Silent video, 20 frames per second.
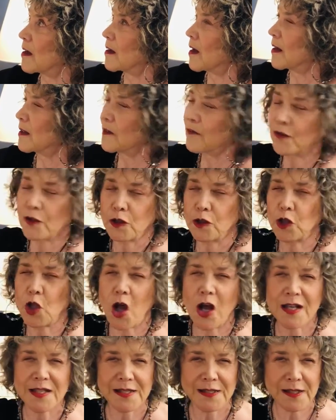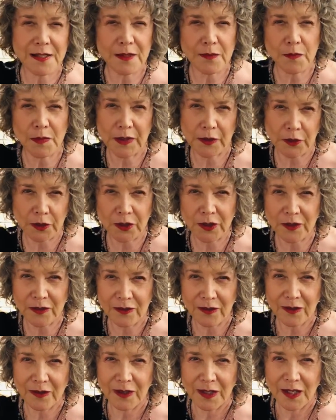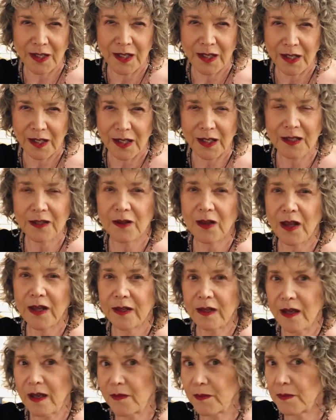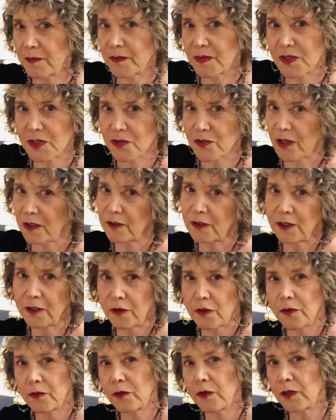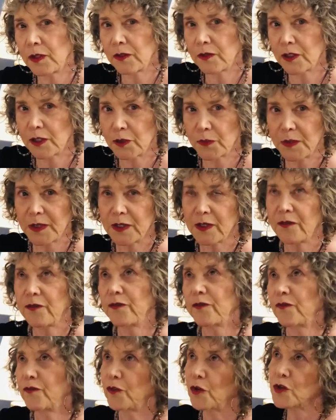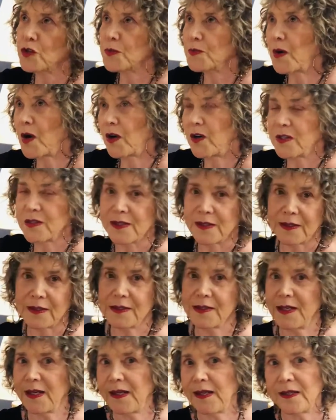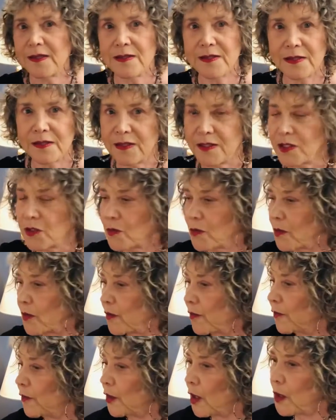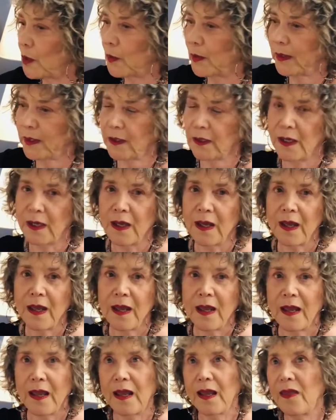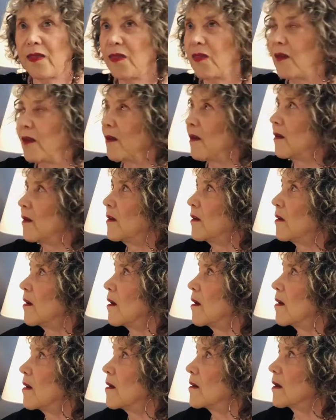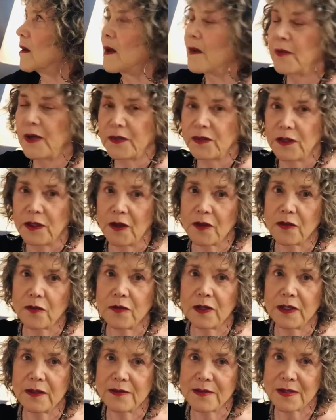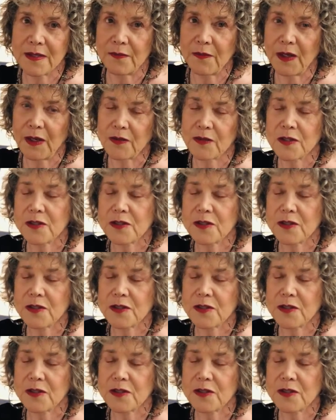I can feel lost in the middle, and like I'm struggling through it a little bit. The first part is like a dance, and it's real flowing, and then I'll come out the other end somehow.